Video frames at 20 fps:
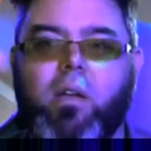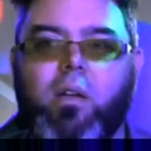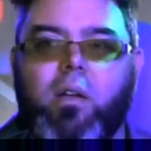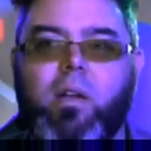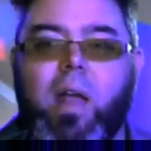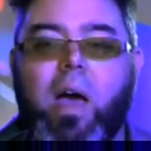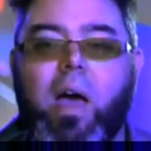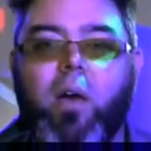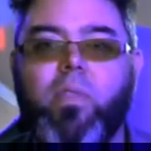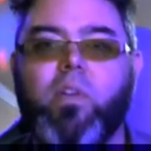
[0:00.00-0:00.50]

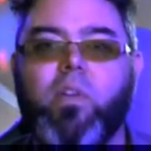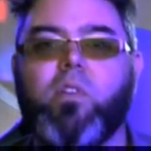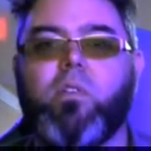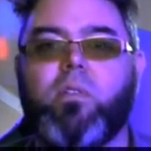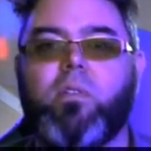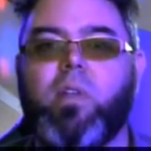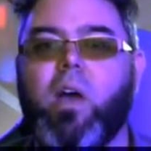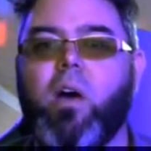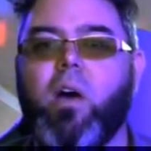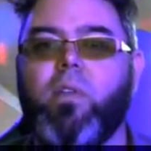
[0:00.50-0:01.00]
Now
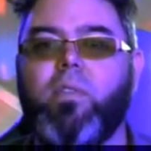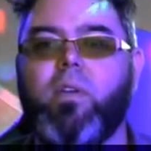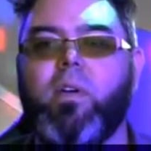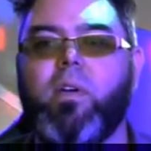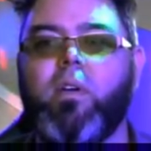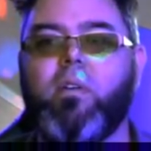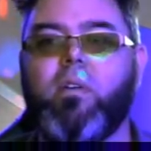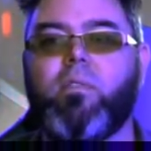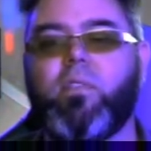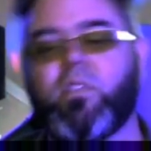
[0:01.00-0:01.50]

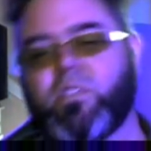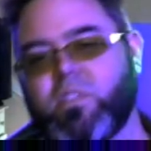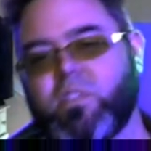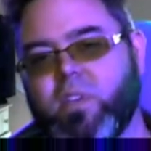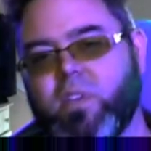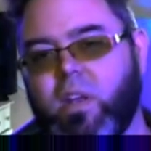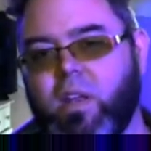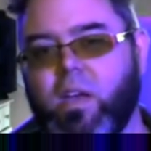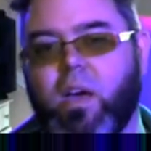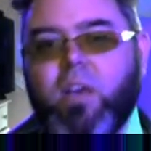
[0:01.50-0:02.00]
they're
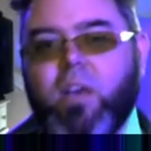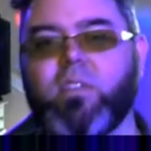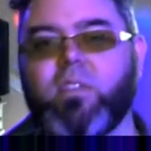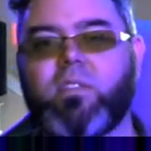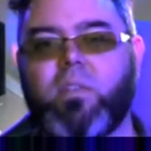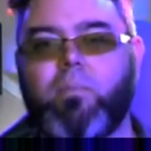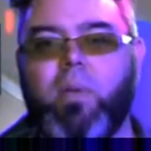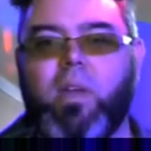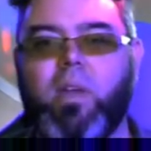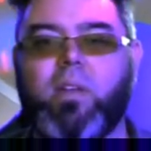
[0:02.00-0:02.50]
sending us the
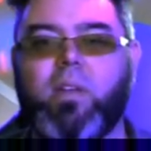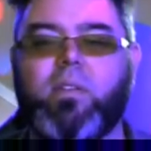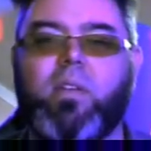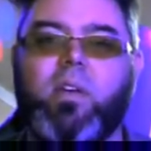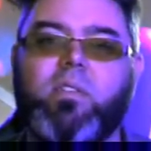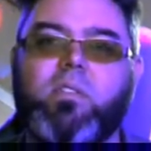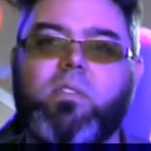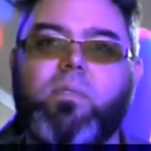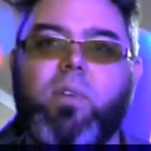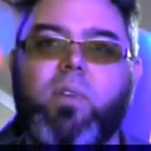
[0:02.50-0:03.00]
beta
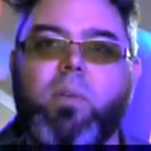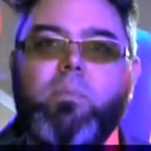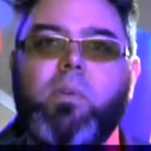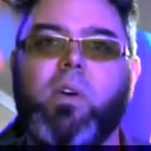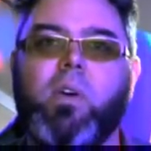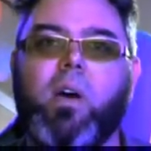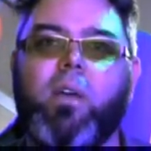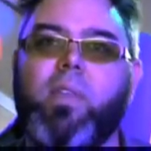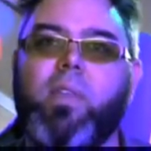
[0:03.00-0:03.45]
test of API.